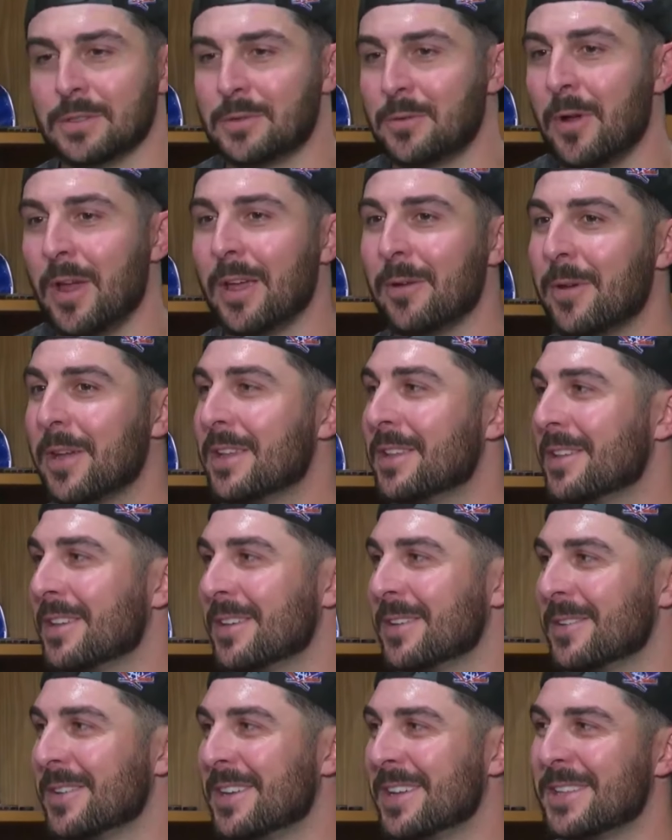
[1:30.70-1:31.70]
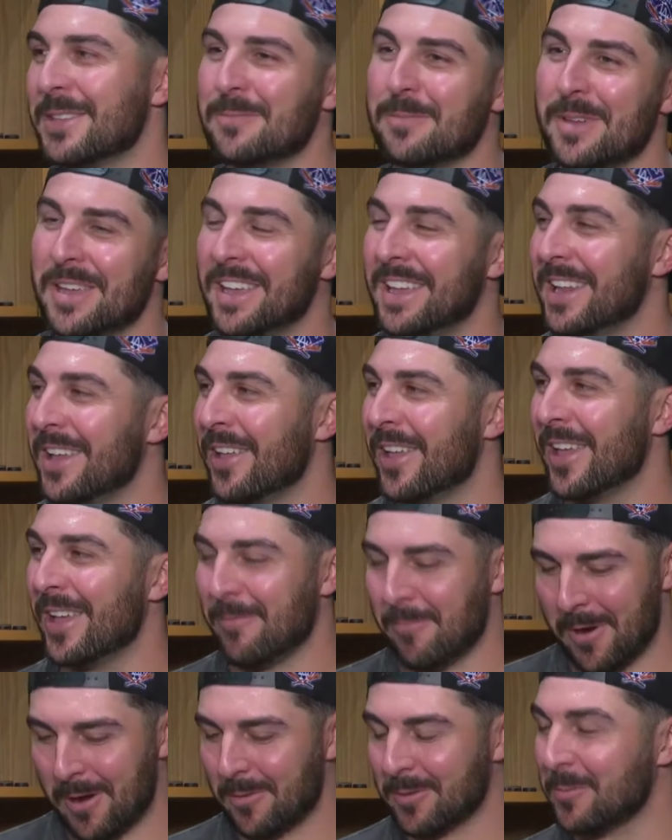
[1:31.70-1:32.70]
Oh, it's great. We get to be in
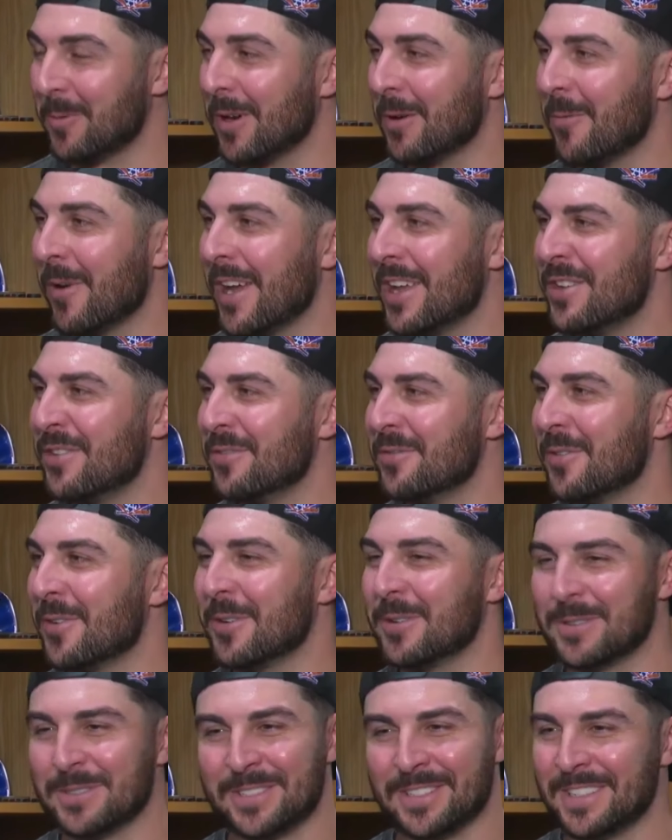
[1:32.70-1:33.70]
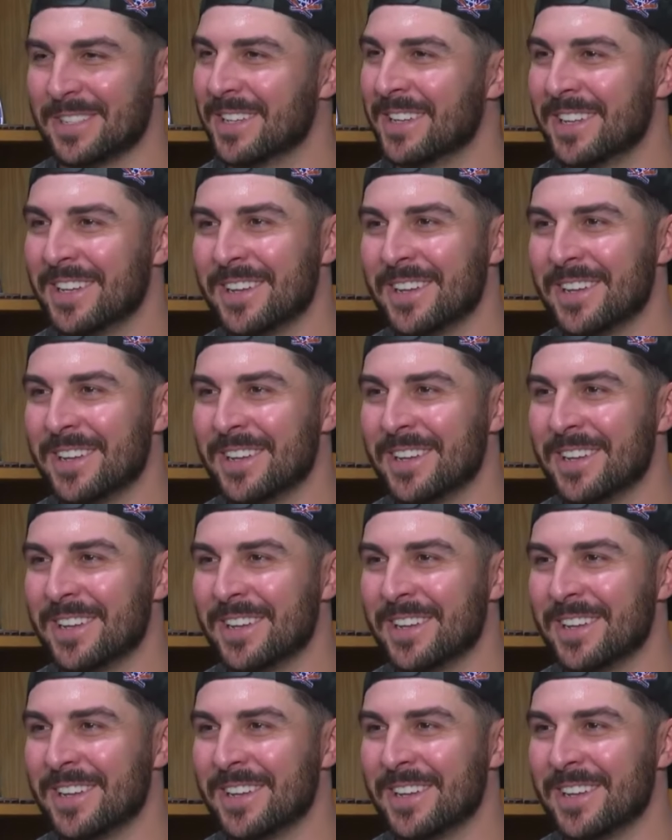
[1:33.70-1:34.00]
LA, wear white uniforms,